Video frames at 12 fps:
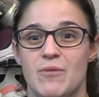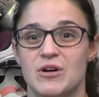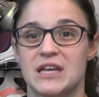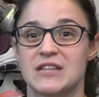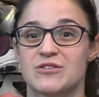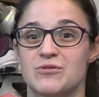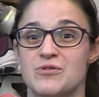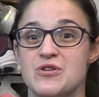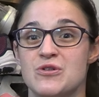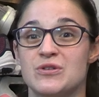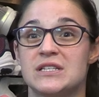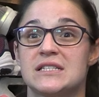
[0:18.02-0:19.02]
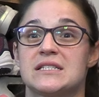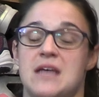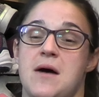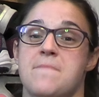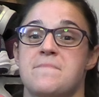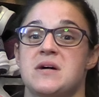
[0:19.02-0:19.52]
and we'll get through
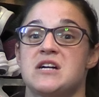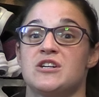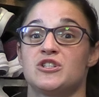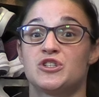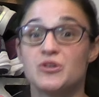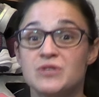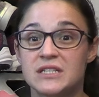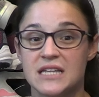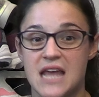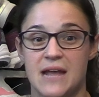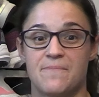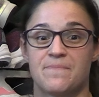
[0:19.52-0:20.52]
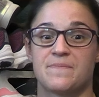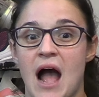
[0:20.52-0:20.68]
some shoes today,